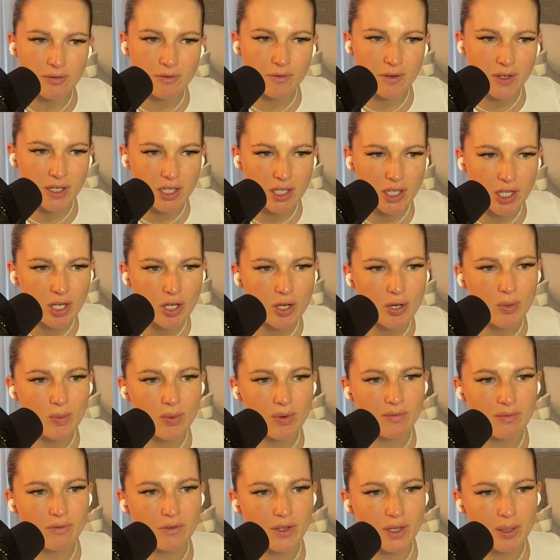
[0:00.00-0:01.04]
for you
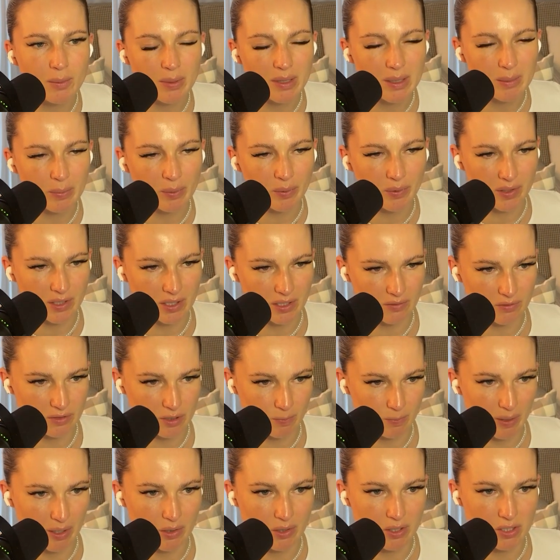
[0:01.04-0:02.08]
and for the people that you've
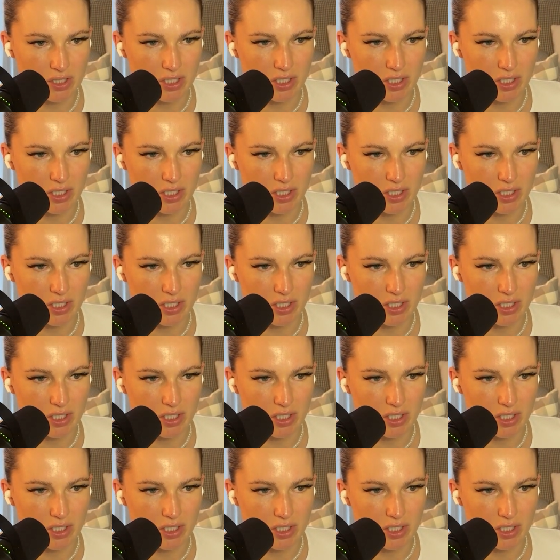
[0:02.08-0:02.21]
spoken